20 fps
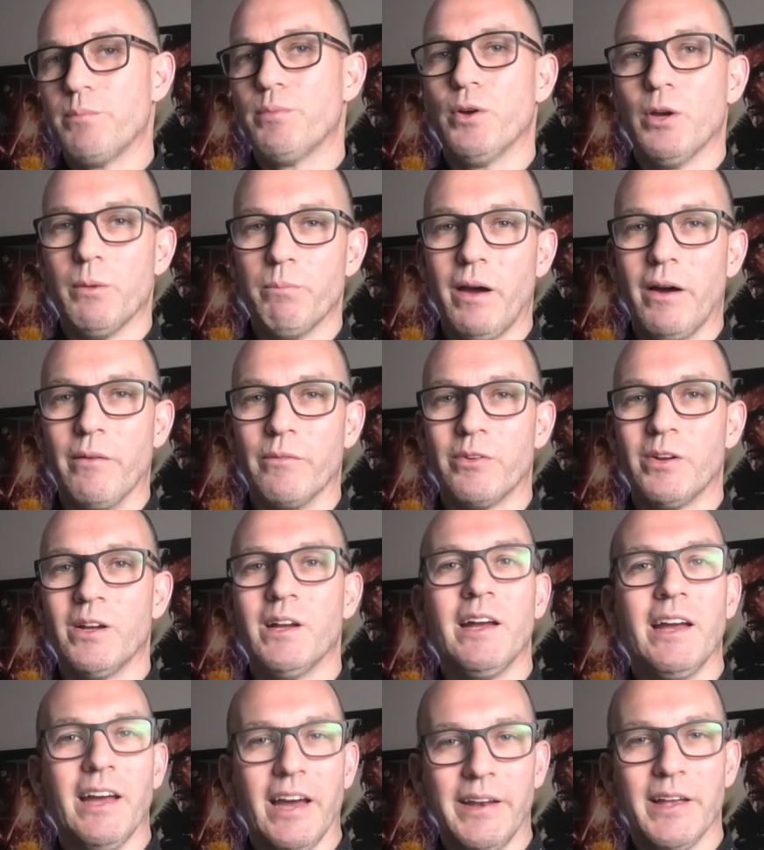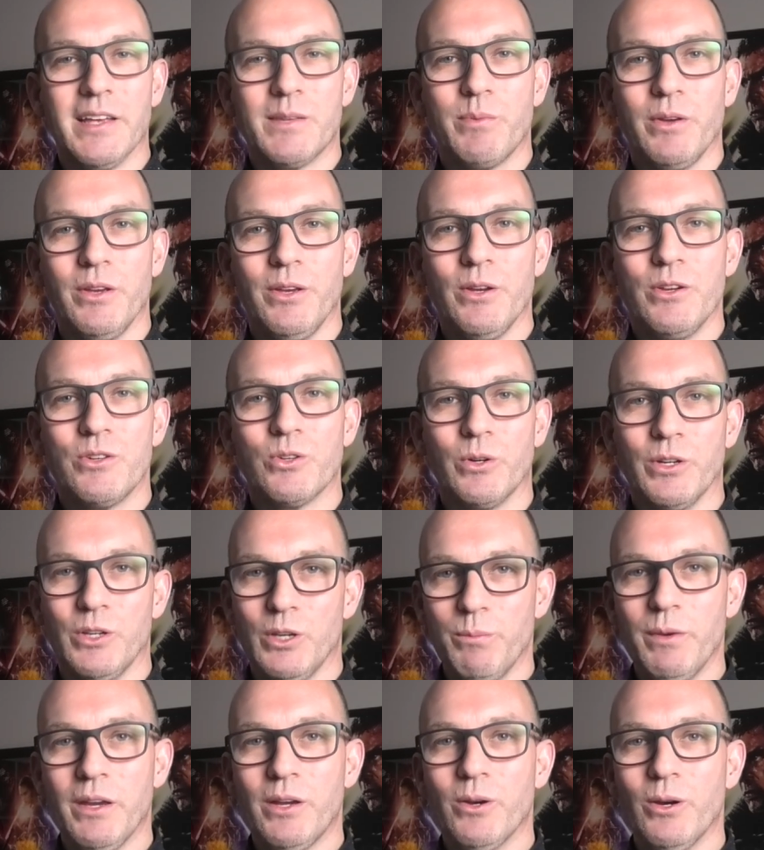per month. And as per usual,
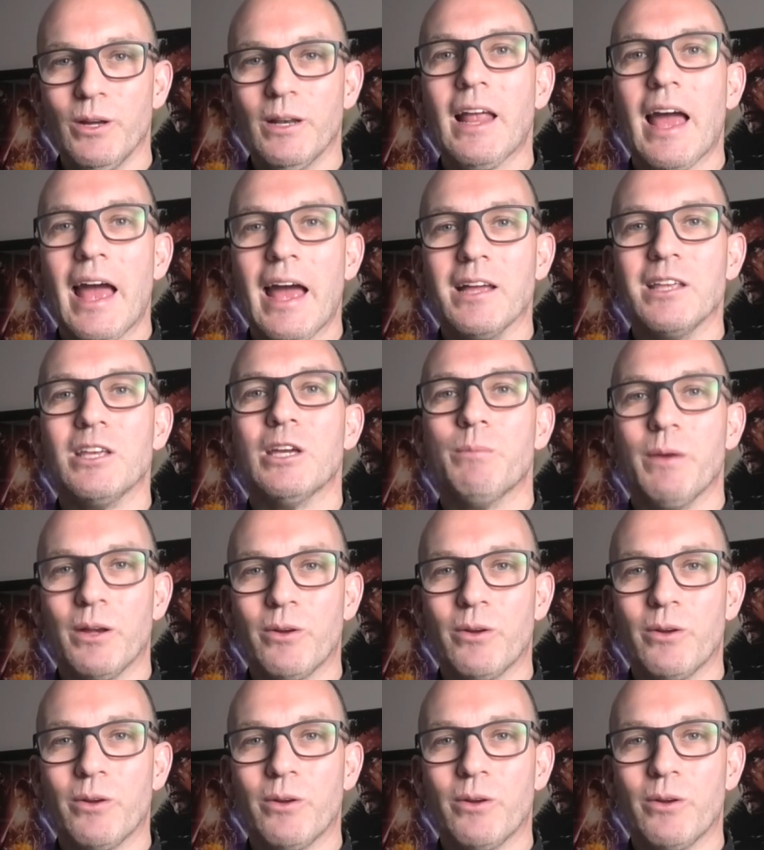you be good and you be